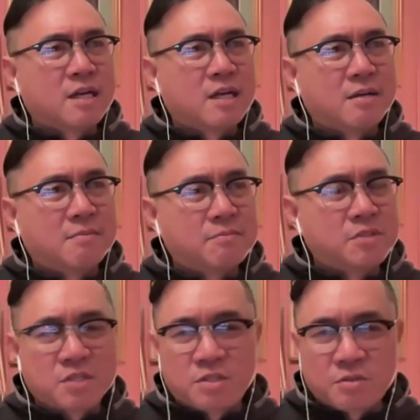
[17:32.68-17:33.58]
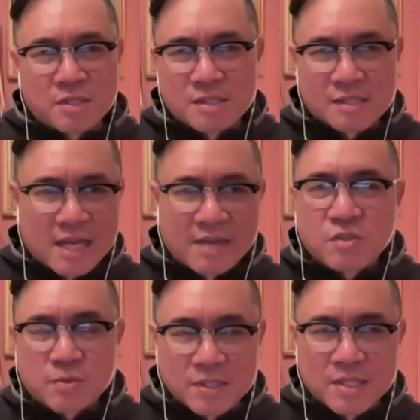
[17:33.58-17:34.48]
um, to do this live
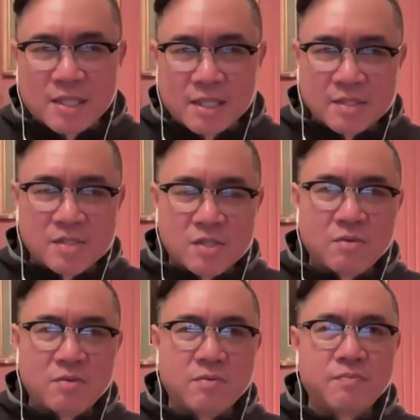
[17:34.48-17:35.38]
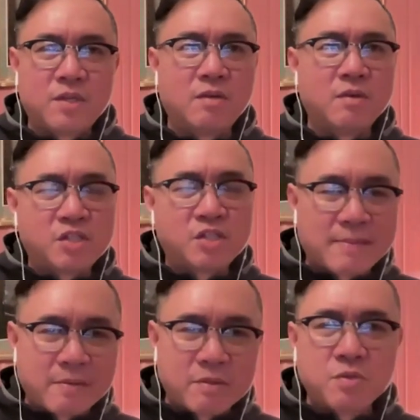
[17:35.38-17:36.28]
storytelling. So, you know, each
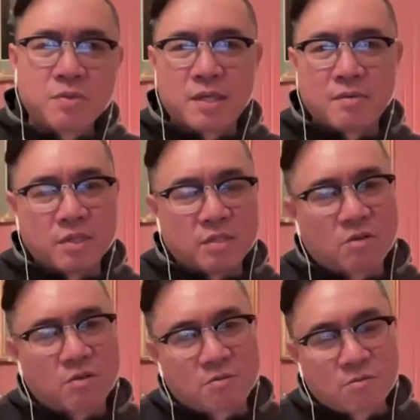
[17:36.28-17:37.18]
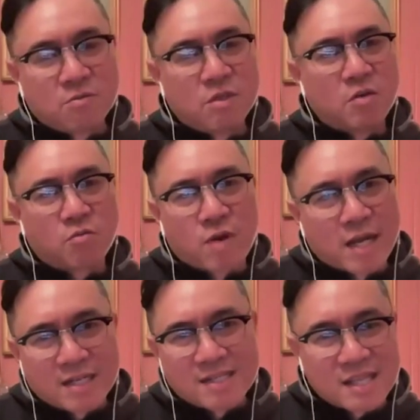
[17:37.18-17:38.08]
time I would do it, I would, you know,
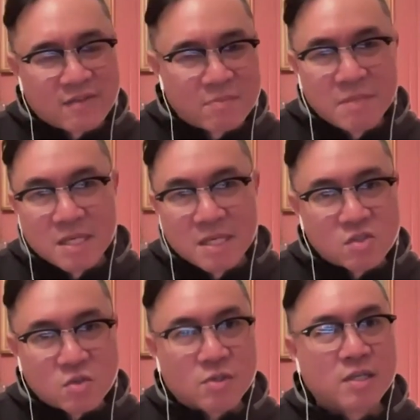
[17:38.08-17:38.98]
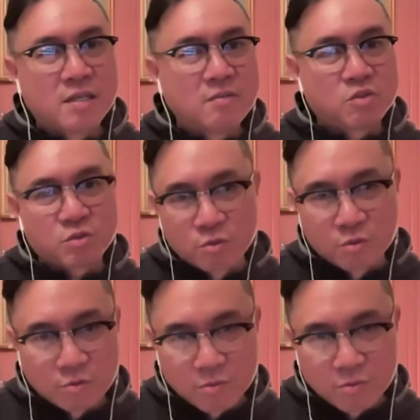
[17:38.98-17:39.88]
write a seven minute story,
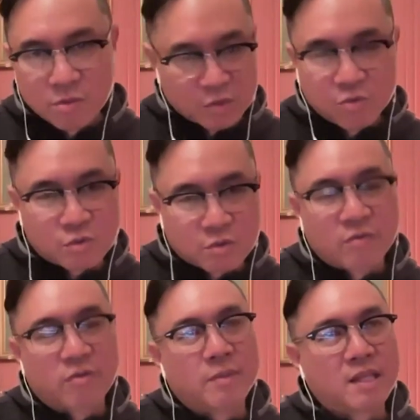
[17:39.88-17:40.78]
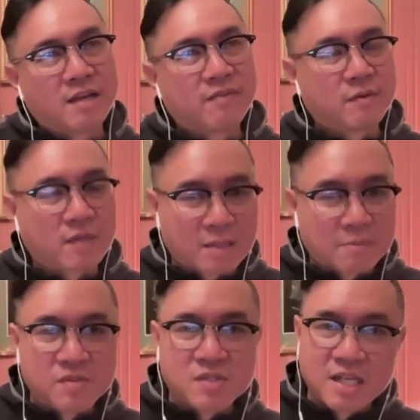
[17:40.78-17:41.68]
true, a true story from my life. I would get
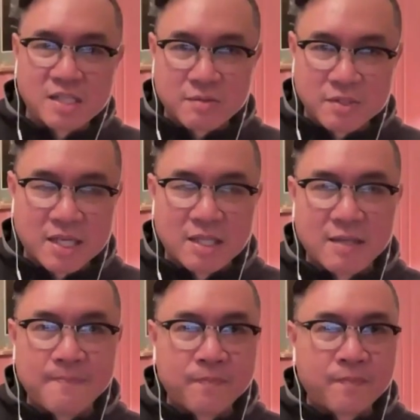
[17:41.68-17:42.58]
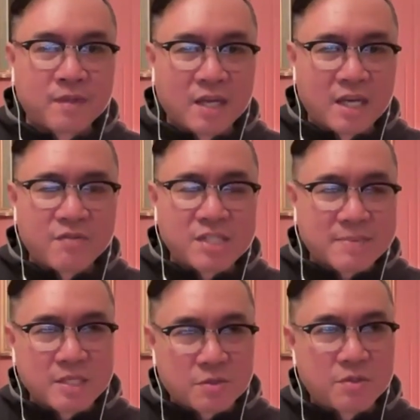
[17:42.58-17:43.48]
up on stage, I would tell it. And every
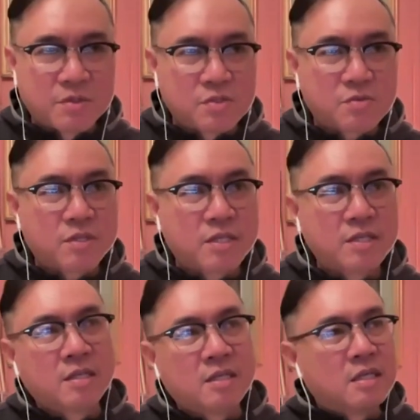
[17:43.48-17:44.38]
time I told the story,